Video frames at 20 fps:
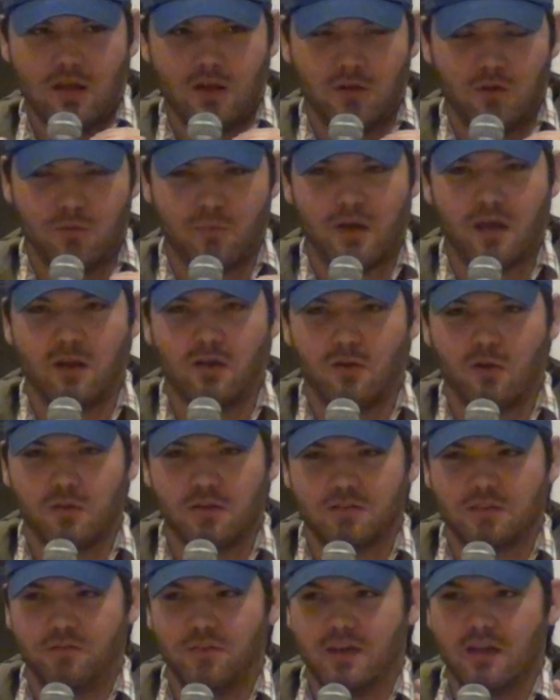and you might
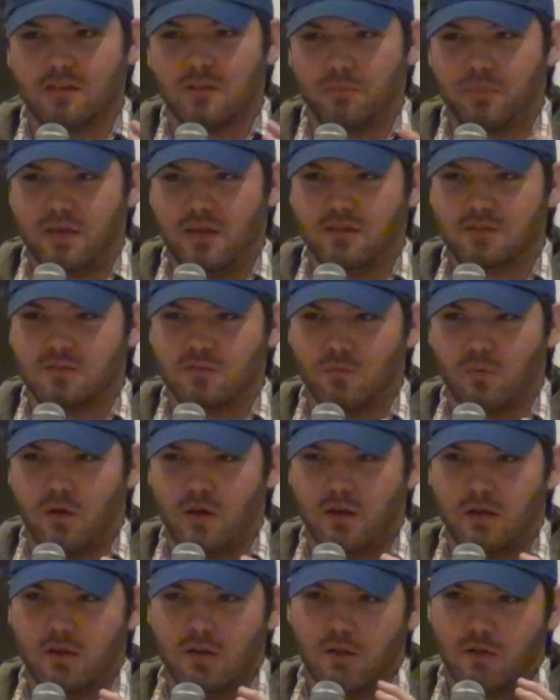notice if you get the pizza
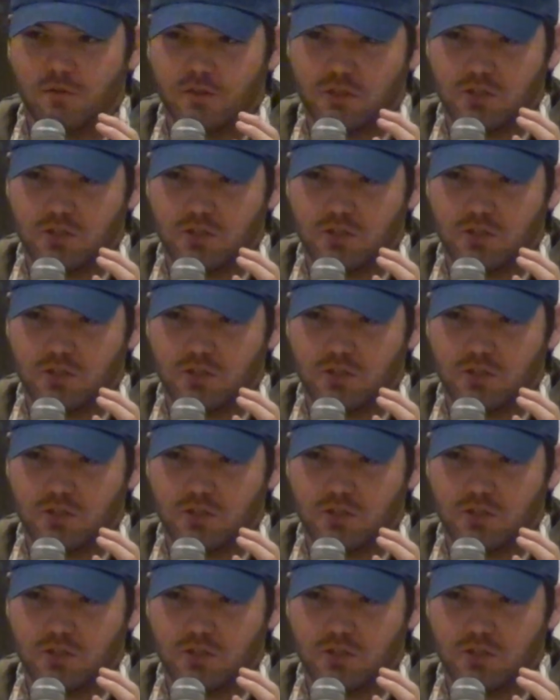one,